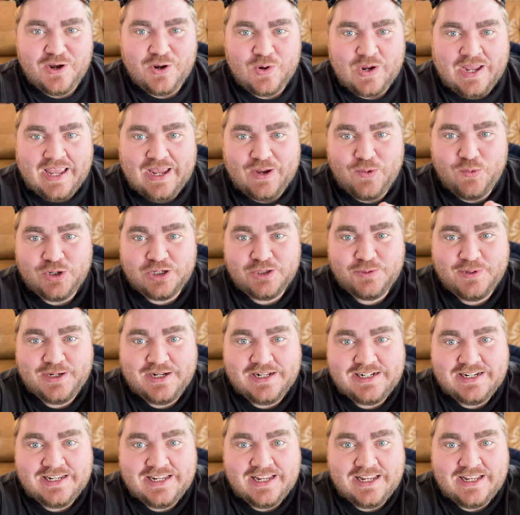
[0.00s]
Okay, what are we
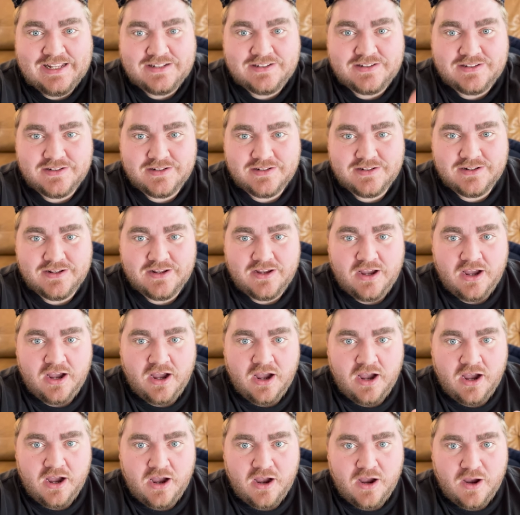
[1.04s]
gonna get?
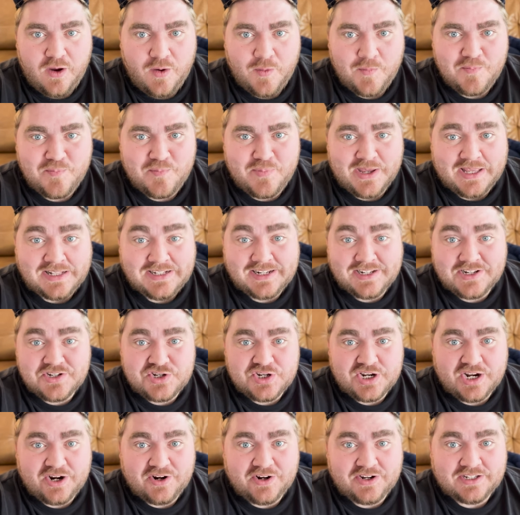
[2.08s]
Ben and
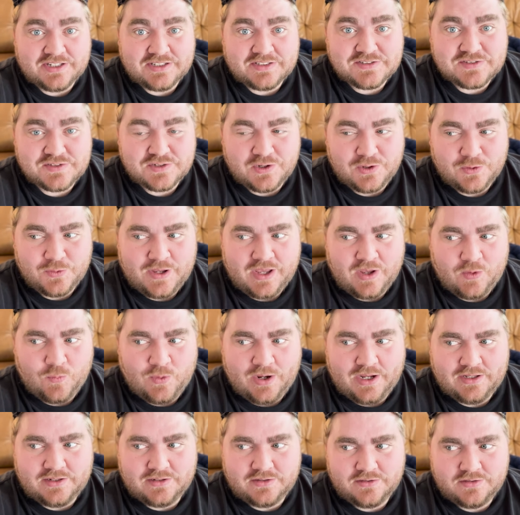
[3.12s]
Jerry's. Okay,
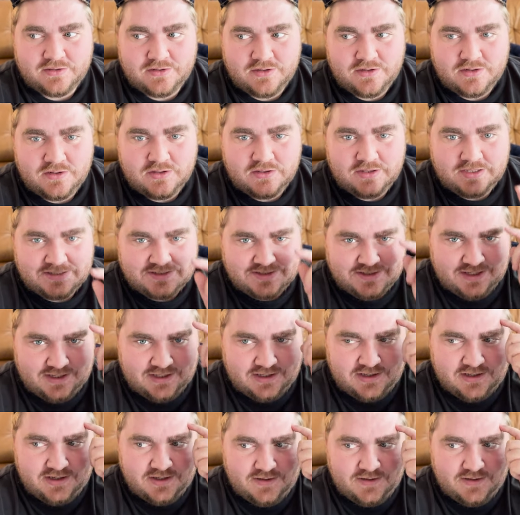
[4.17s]
wait, let's think.